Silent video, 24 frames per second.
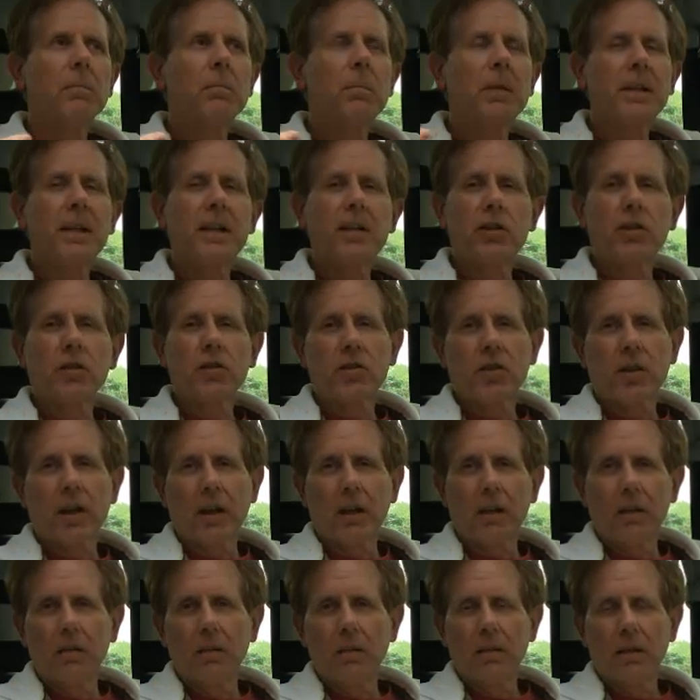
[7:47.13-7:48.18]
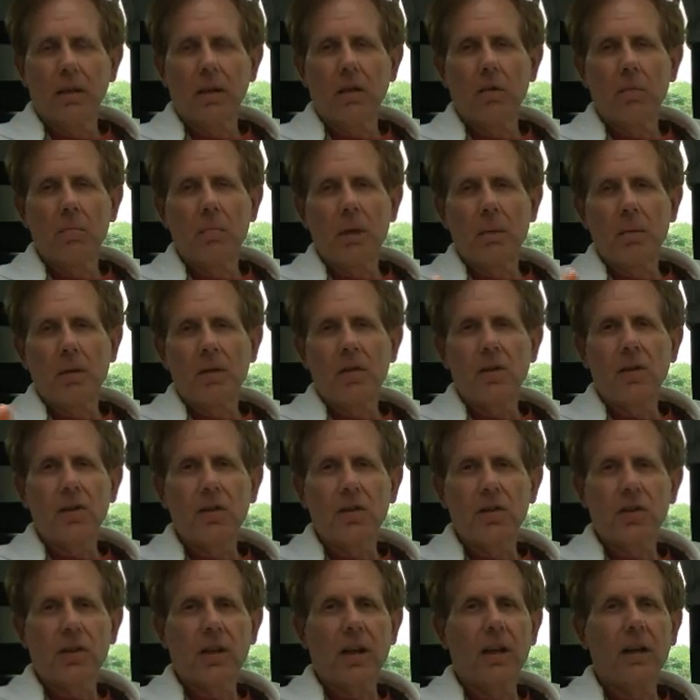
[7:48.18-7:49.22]
but that's your scale. Maybe on
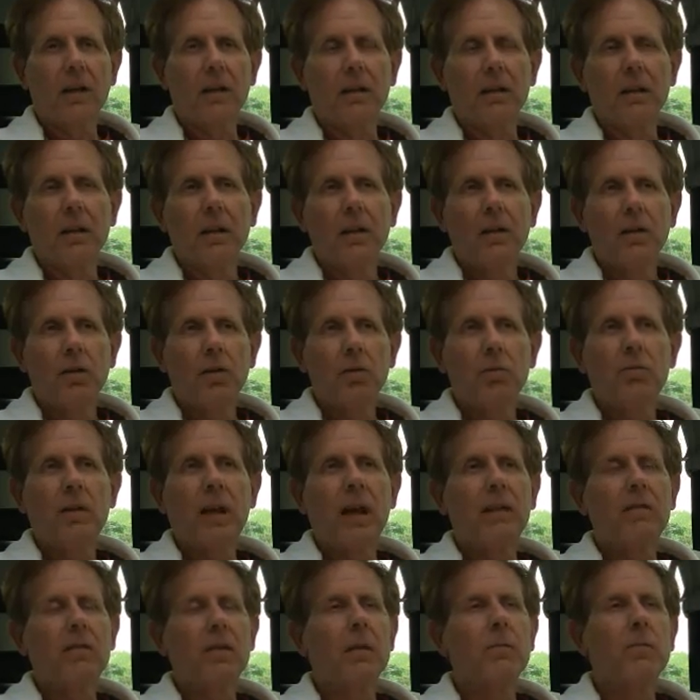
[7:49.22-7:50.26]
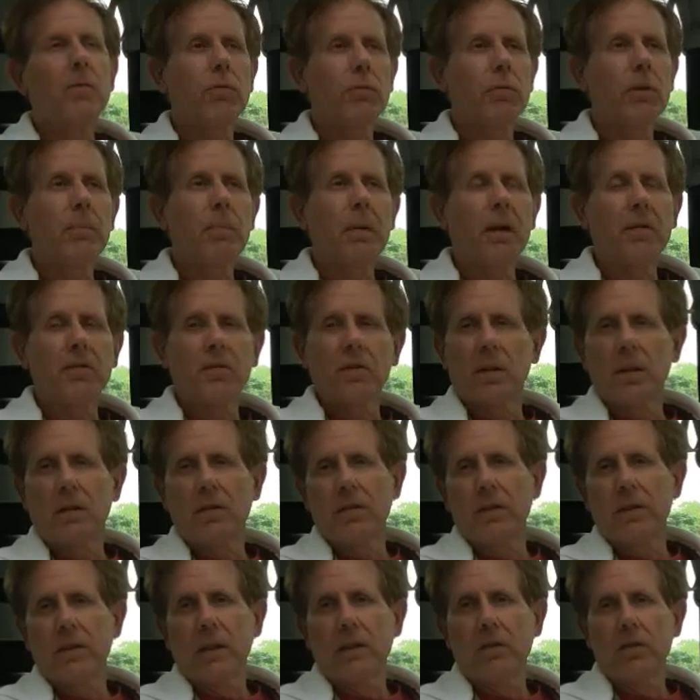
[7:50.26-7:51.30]
their scale, you gave them 3 pounds of love,
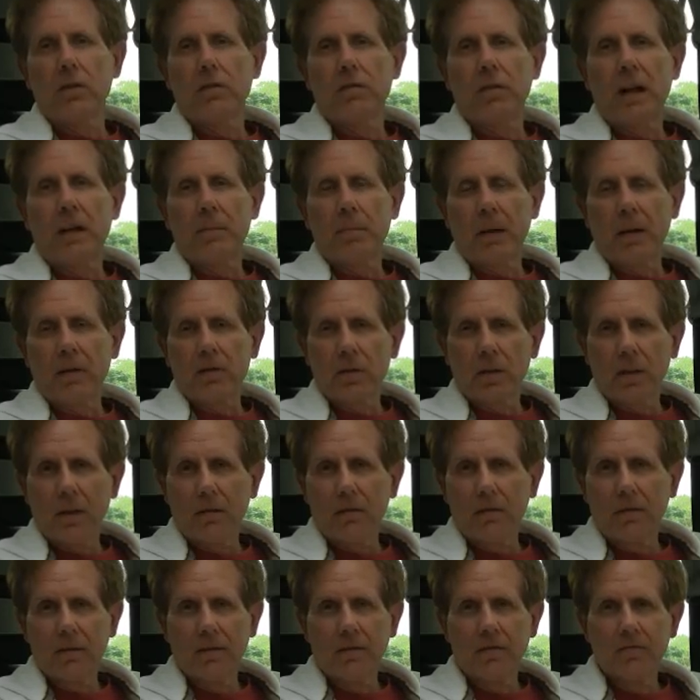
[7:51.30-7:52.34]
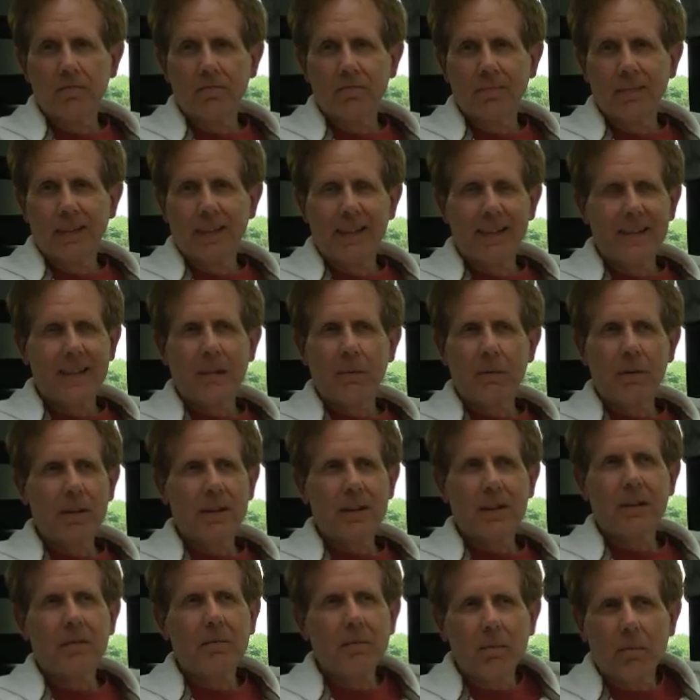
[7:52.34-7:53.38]
and they're giving you 5 pounds of love. See, when you
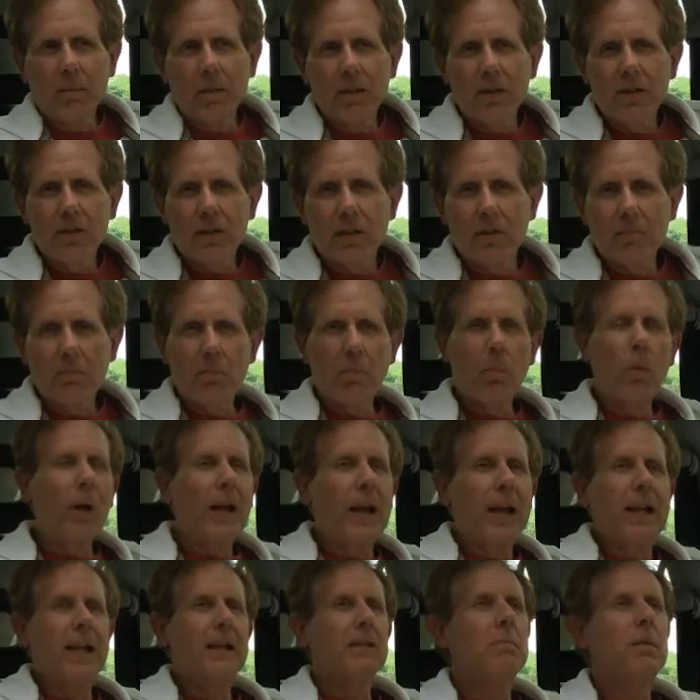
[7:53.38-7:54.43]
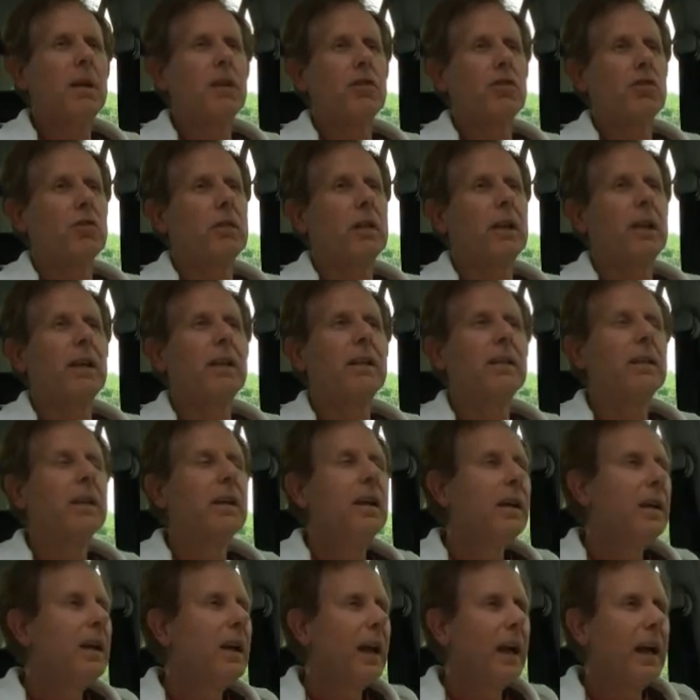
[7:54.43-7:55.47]
start weighing and measuring
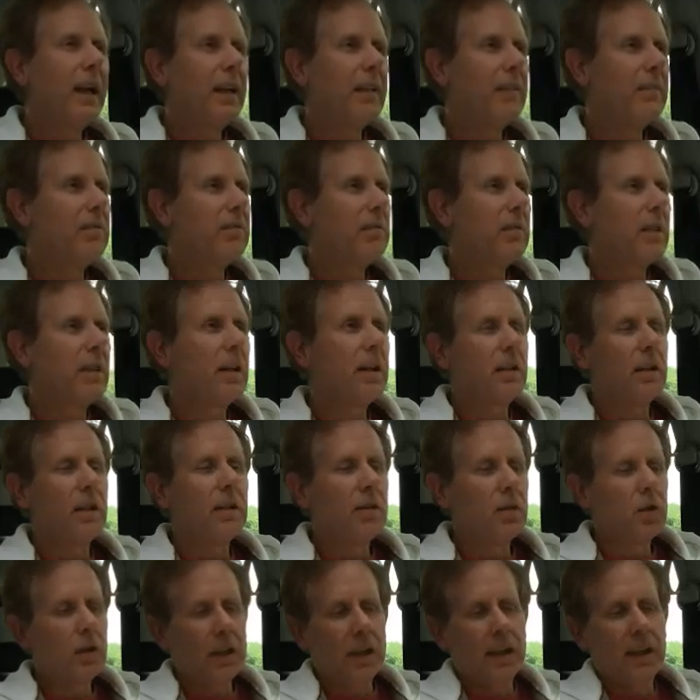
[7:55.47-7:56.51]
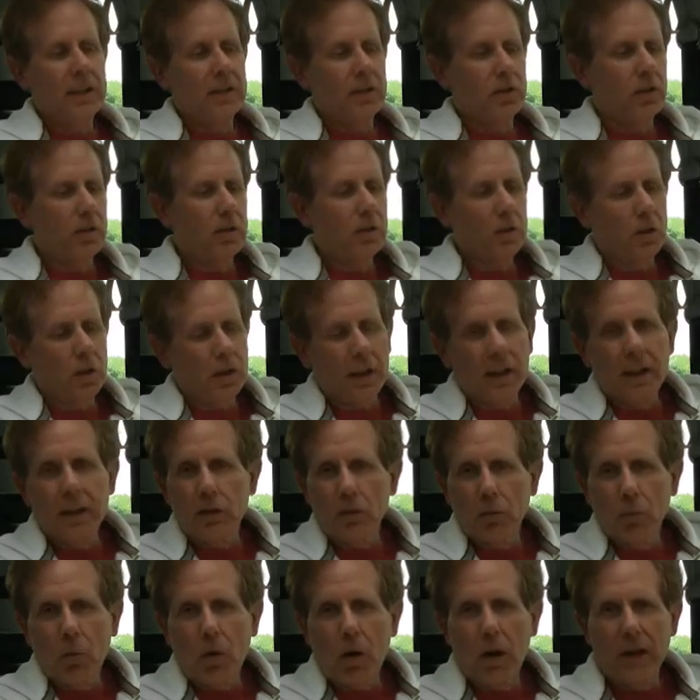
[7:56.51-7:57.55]
and looking at
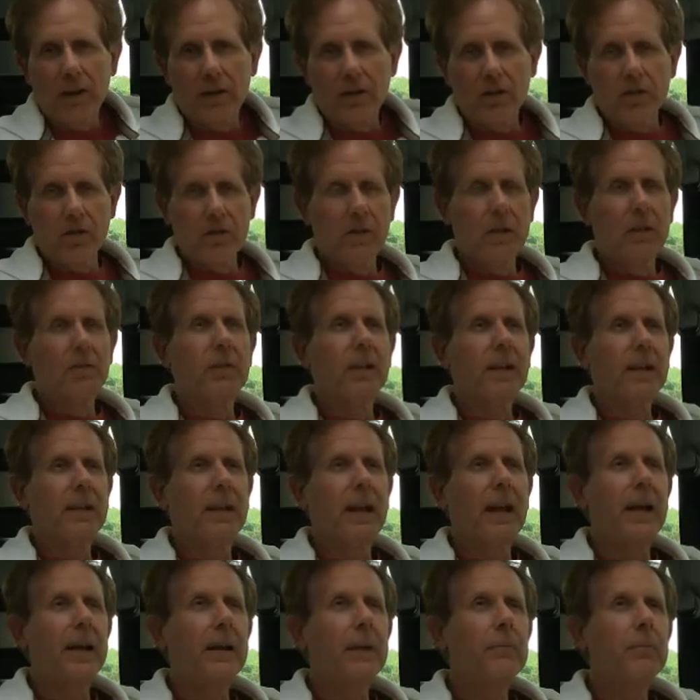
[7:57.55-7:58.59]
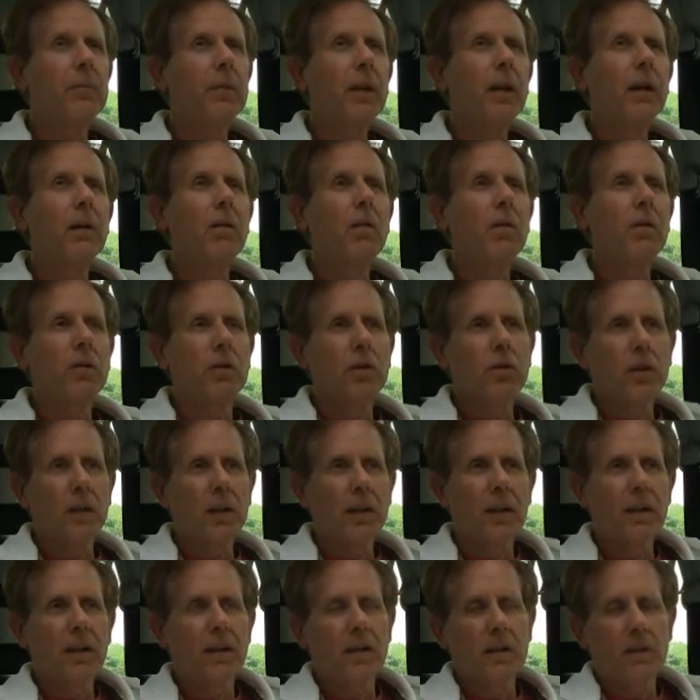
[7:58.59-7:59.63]
your watch and stuff like that, or
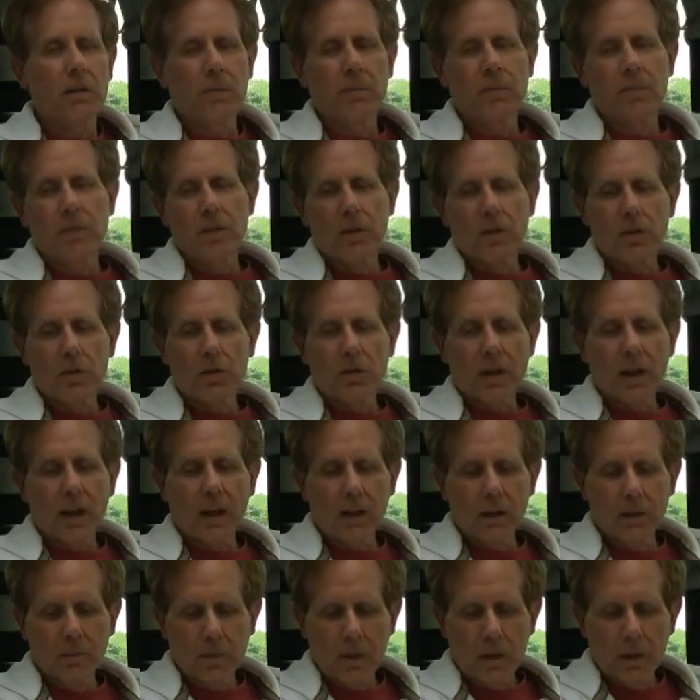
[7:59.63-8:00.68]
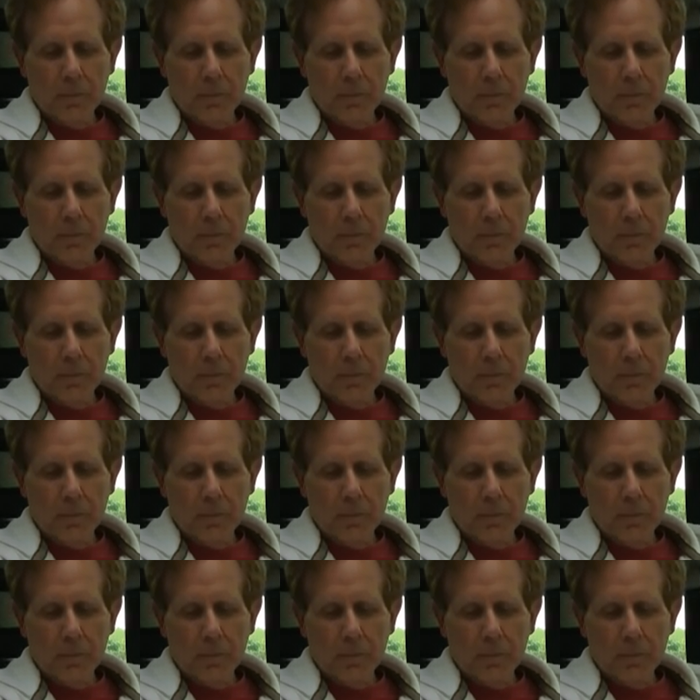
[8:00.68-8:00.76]
looking at your scale,